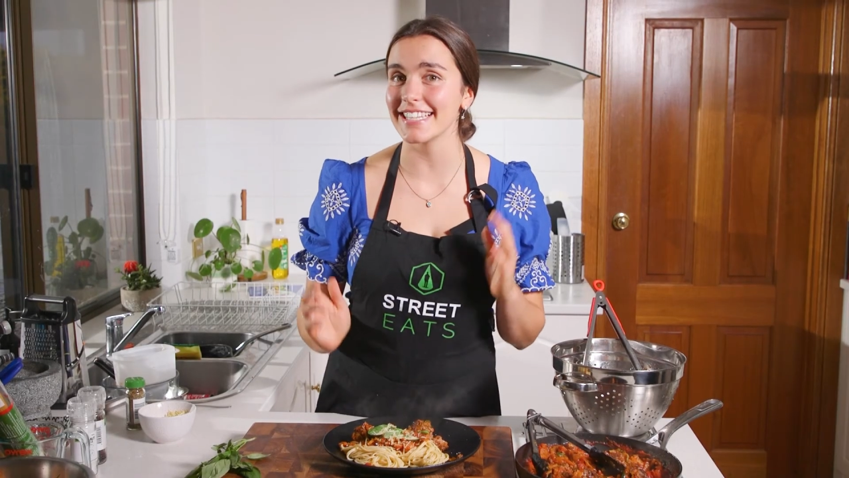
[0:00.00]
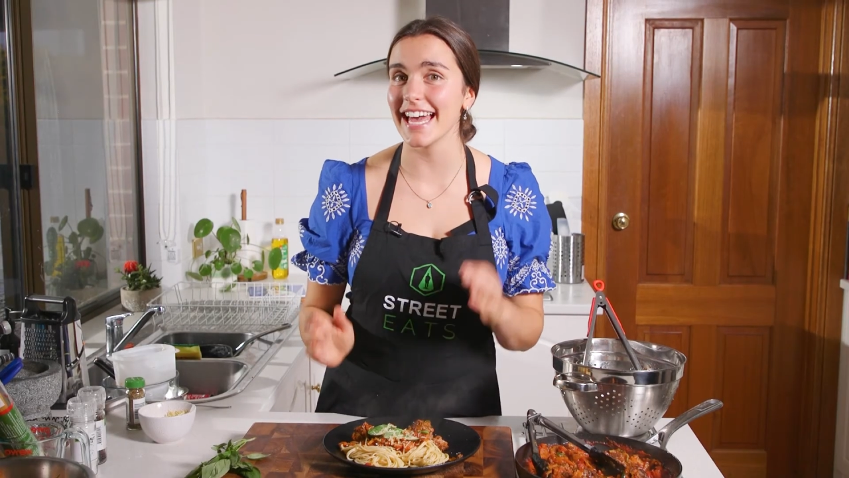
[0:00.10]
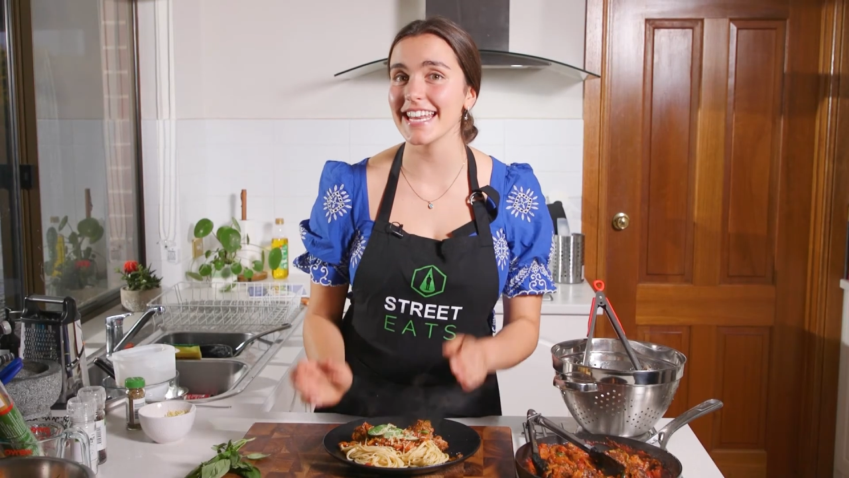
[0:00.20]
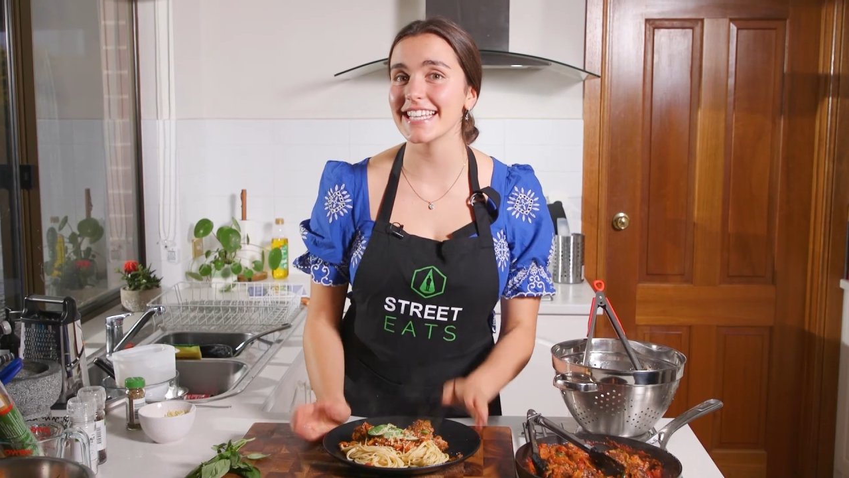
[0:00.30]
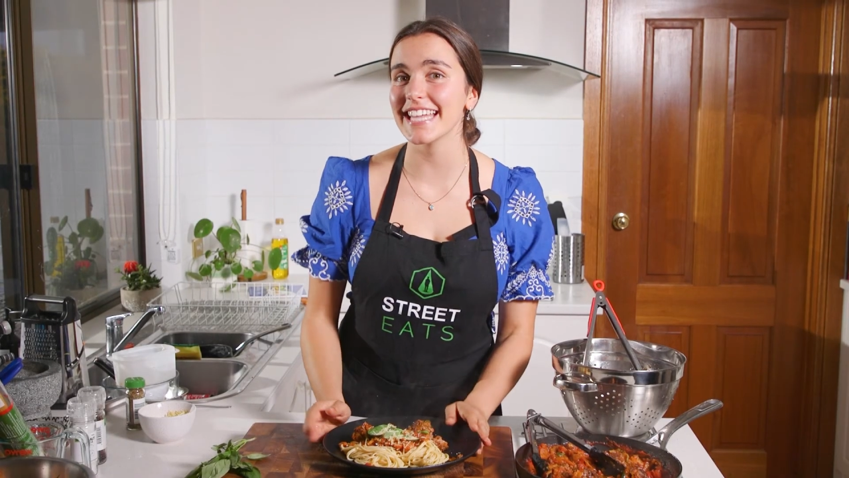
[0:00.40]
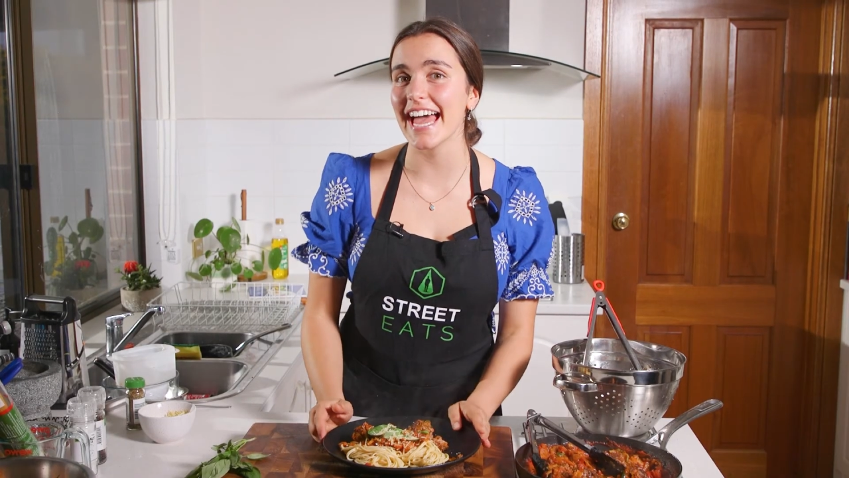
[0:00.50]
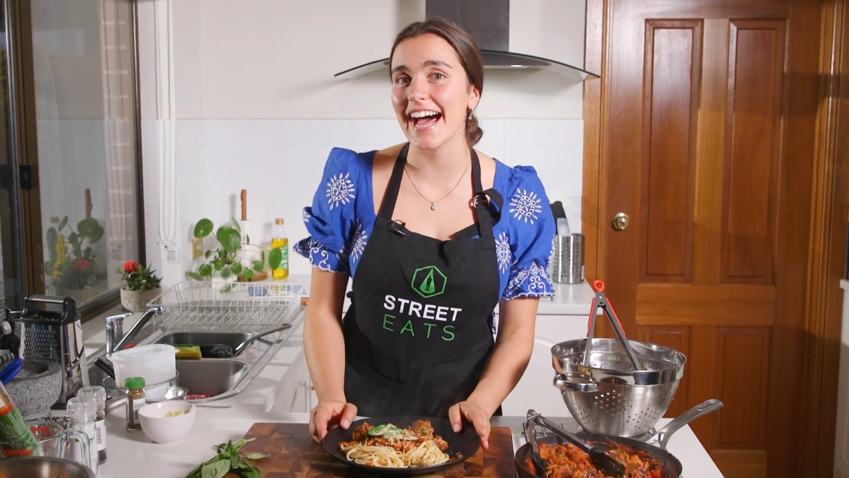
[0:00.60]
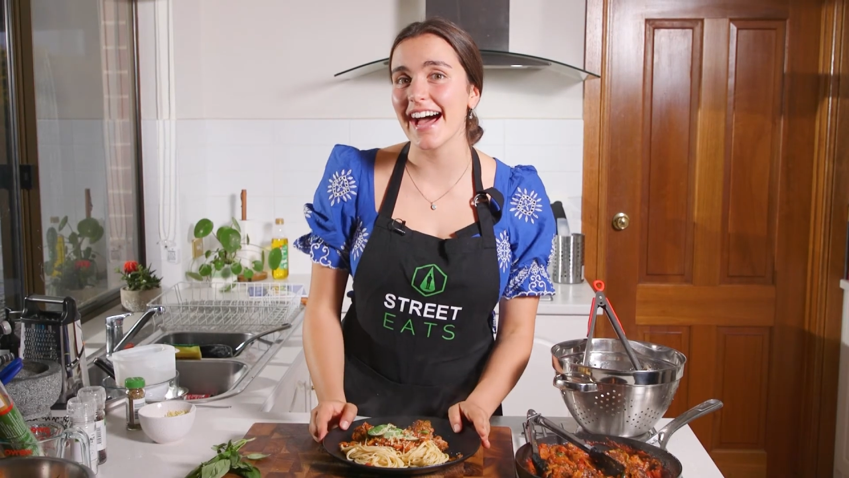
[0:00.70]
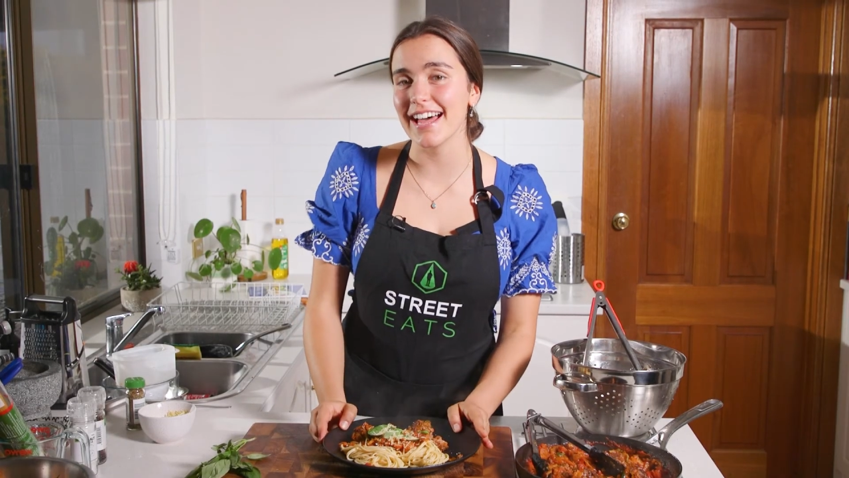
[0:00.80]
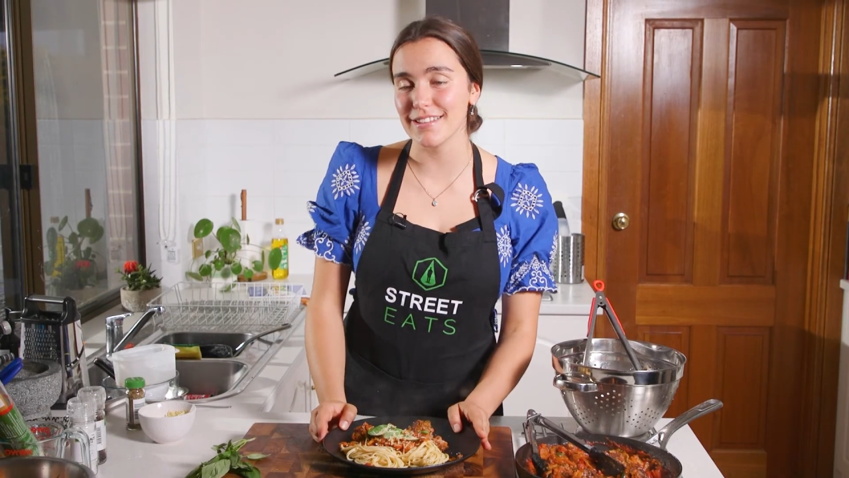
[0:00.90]
That is
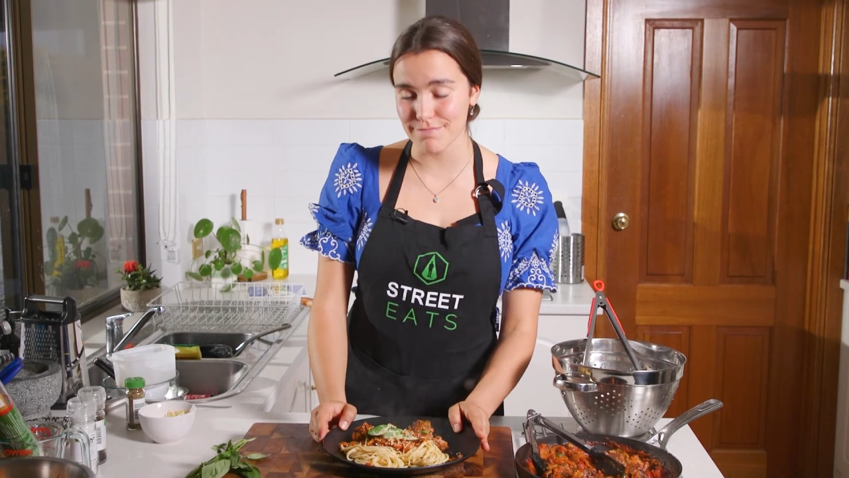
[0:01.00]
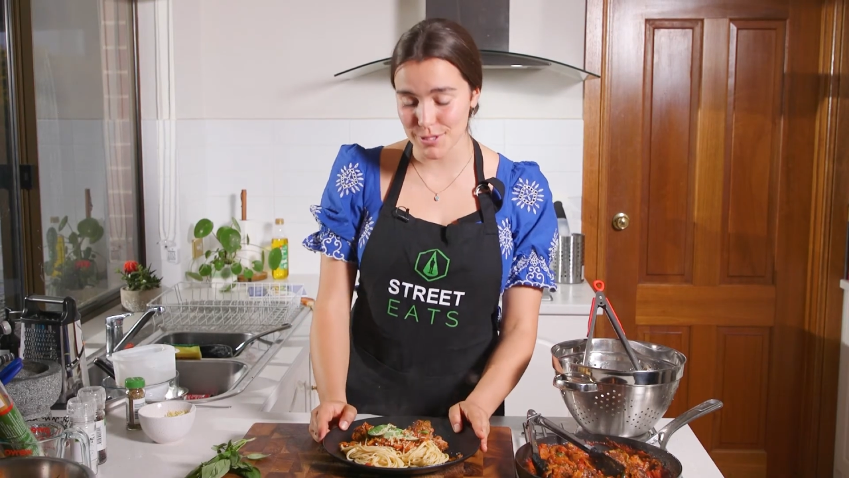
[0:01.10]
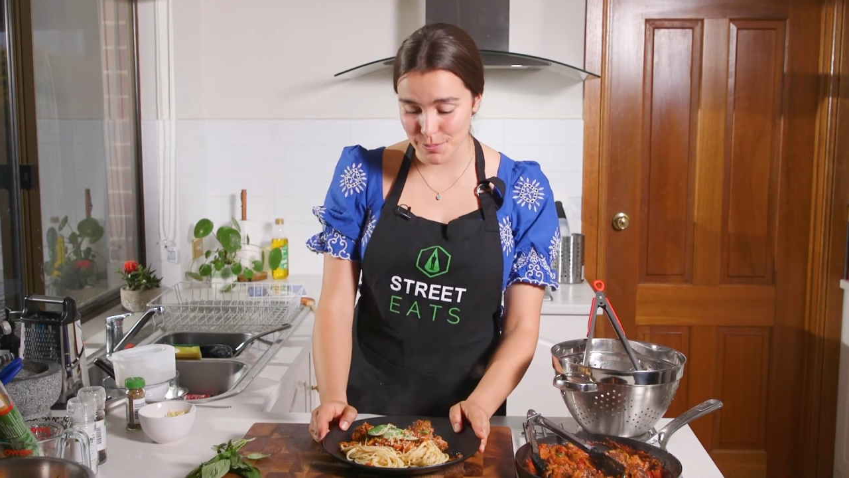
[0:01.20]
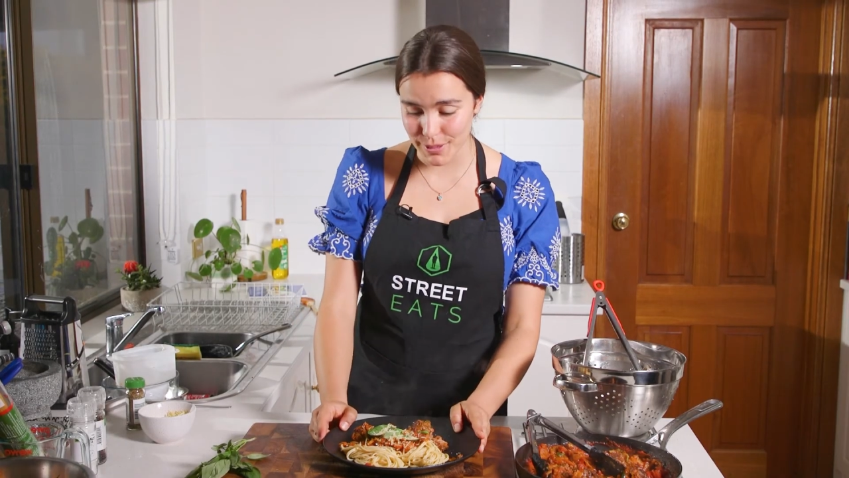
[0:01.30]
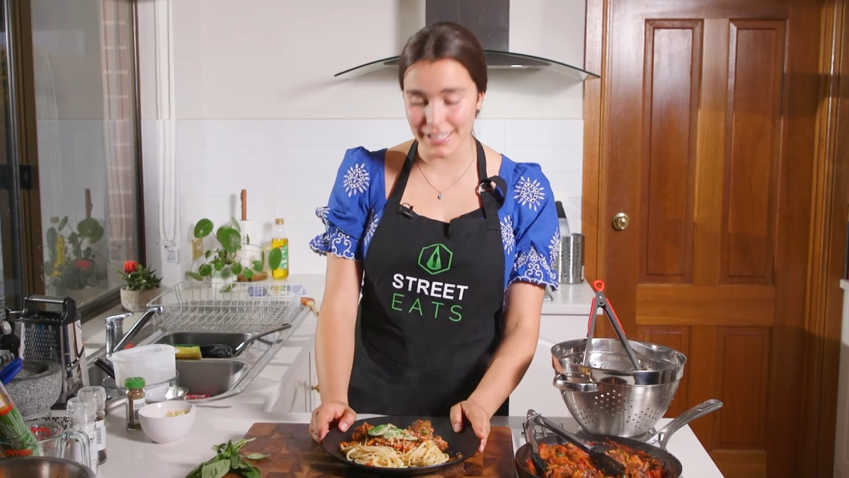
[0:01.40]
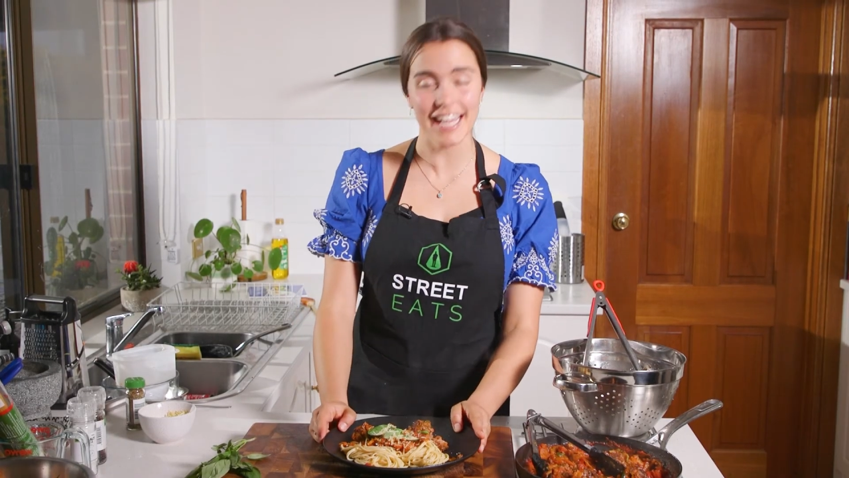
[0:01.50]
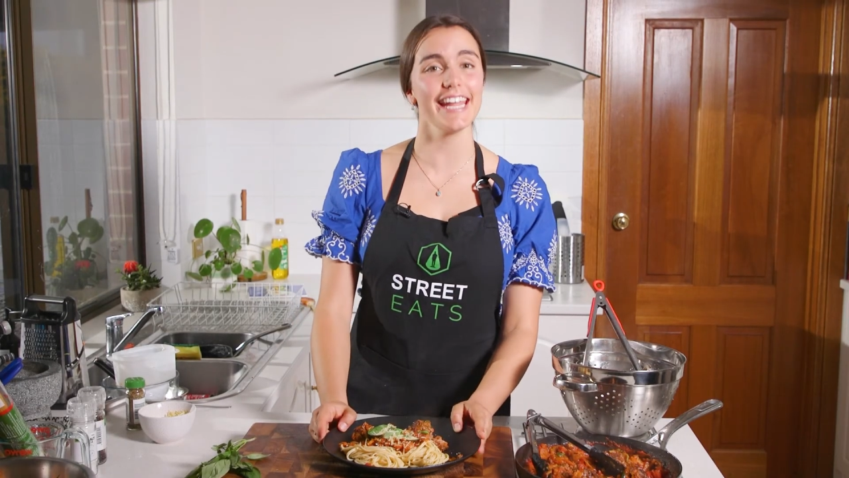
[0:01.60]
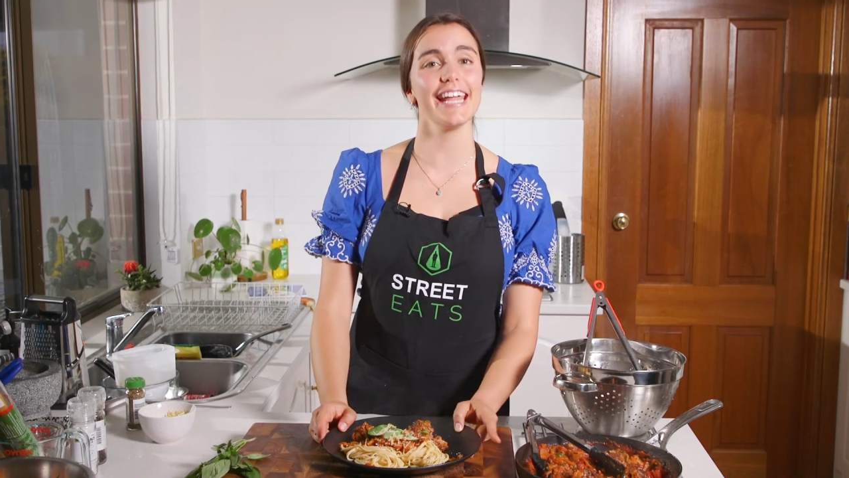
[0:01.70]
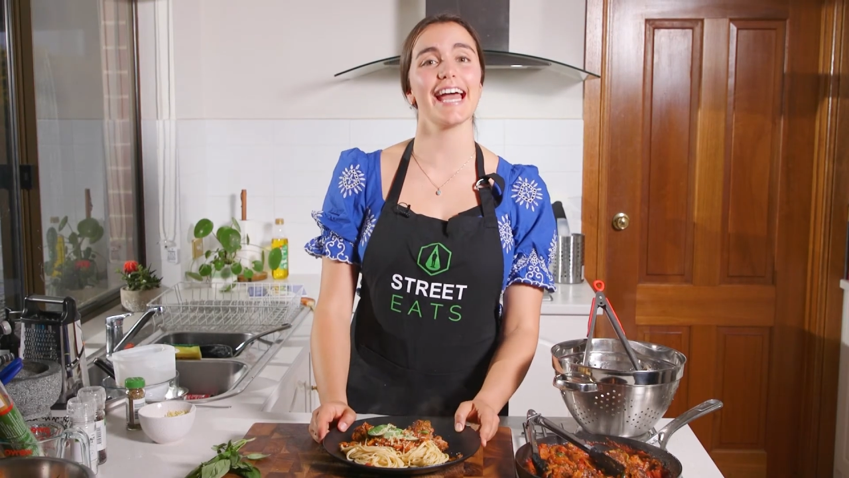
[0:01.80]
our spaghetti